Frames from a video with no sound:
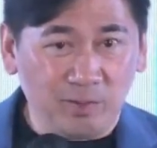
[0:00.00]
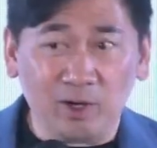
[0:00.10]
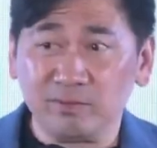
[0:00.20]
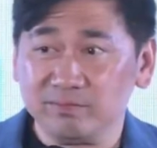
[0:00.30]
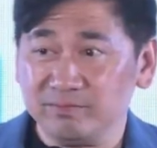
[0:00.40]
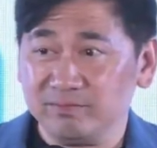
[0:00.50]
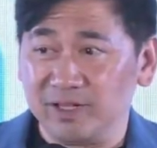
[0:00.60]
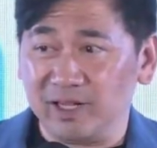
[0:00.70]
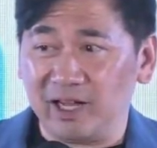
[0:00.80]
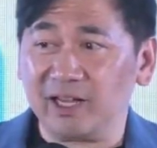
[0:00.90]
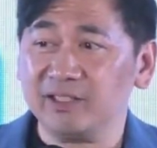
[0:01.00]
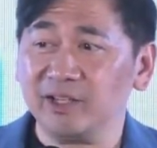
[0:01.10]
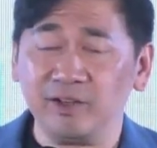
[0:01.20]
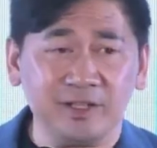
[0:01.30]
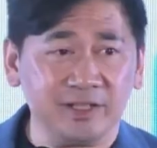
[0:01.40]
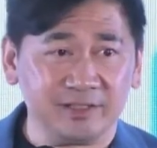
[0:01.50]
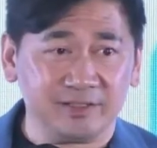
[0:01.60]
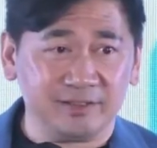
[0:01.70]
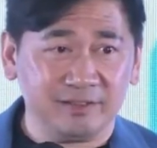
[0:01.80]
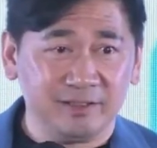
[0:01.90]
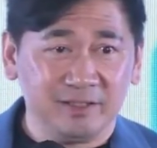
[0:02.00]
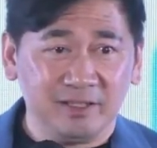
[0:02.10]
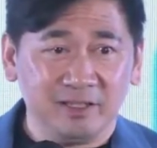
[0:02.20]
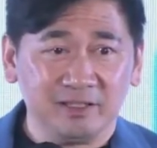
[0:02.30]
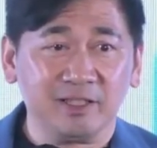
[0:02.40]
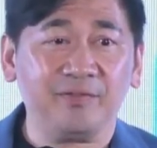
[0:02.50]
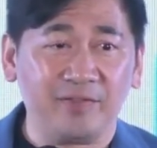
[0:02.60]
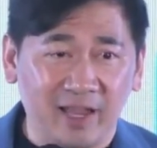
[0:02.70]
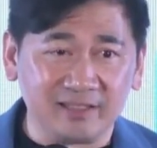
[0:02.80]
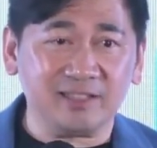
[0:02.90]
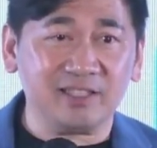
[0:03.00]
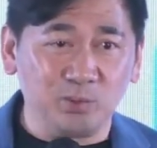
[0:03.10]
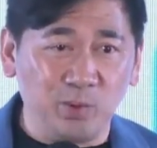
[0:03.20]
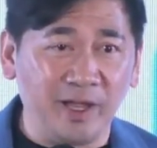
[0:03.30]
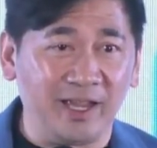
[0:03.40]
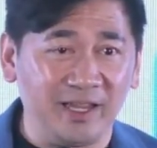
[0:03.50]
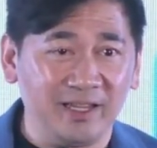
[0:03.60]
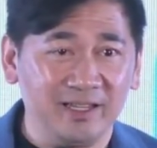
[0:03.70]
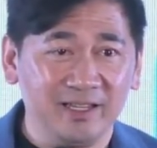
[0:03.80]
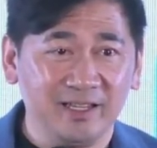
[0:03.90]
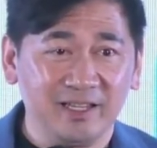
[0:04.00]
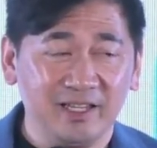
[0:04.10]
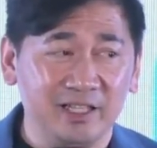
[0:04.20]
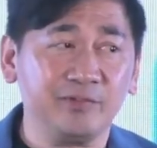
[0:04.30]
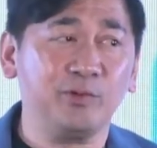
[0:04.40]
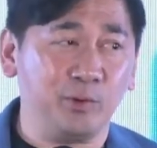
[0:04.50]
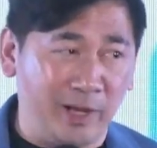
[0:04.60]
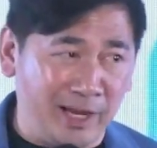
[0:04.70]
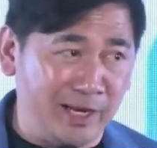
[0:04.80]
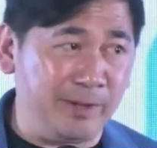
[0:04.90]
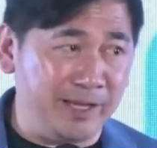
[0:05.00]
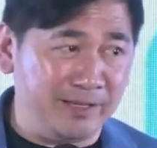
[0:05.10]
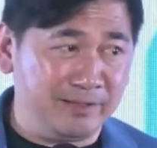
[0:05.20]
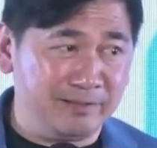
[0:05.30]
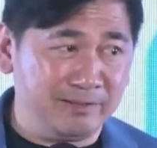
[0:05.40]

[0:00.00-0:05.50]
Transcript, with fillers: Well, I can tell you this. The fastest way is through Atomy.